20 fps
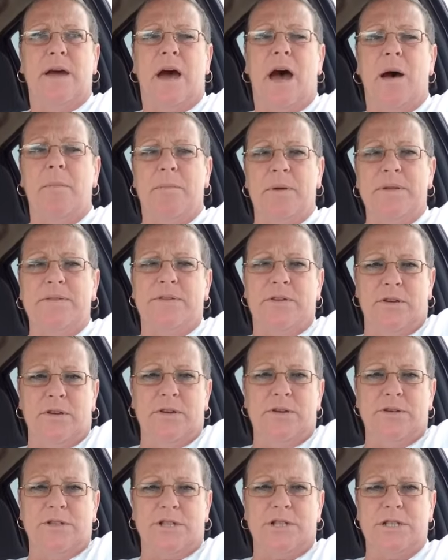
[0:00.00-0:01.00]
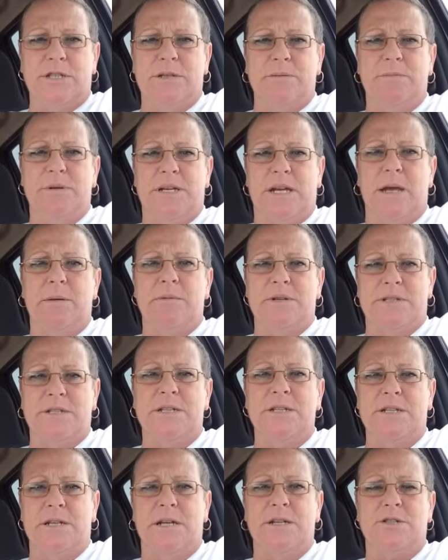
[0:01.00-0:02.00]
up until she became a
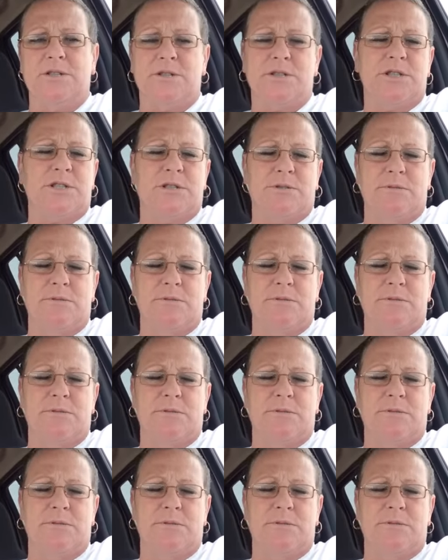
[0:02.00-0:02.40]
teenager,